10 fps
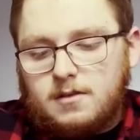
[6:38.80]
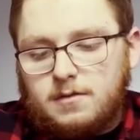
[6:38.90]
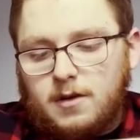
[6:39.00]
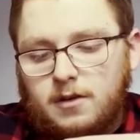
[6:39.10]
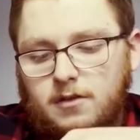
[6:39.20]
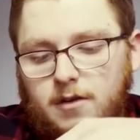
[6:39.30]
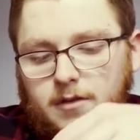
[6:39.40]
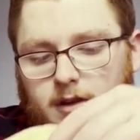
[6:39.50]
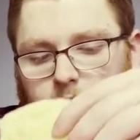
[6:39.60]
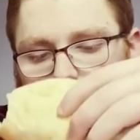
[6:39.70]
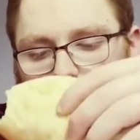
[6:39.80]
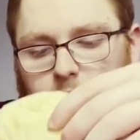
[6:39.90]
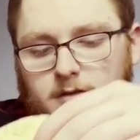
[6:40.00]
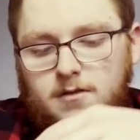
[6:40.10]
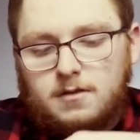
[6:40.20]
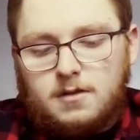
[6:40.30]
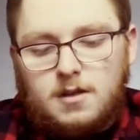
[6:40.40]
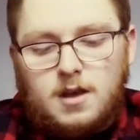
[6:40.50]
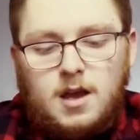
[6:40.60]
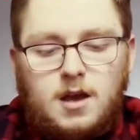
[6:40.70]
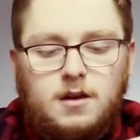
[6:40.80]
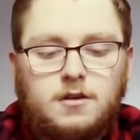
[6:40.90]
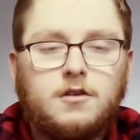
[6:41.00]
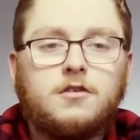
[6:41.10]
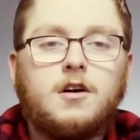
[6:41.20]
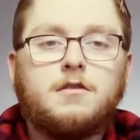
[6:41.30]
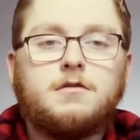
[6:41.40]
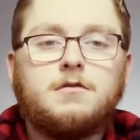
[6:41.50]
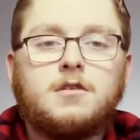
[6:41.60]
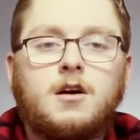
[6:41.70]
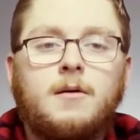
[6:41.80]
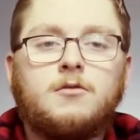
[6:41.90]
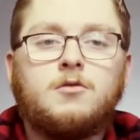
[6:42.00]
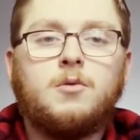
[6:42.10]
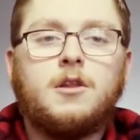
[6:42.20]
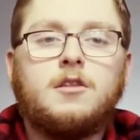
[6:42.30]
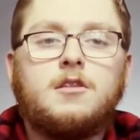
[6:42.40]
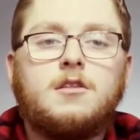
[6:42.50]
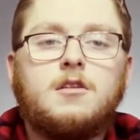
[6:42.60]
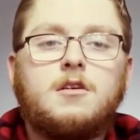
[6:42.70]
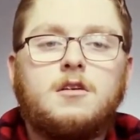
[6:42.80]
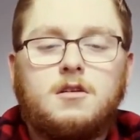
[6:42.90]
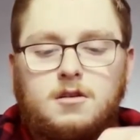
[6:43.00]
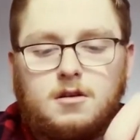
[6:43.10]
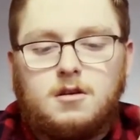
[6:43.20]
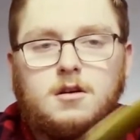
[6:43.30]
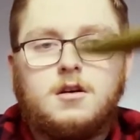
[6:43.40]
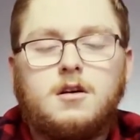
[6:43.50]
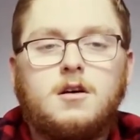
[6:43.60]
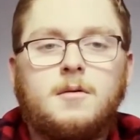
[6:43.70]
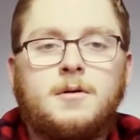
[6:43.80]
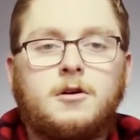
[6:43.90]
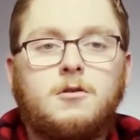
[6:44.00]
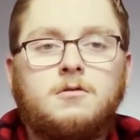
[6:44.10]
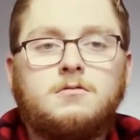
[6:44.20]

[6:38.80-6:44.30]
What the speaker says: fun stuff like this. And your stuff comes with a pickle.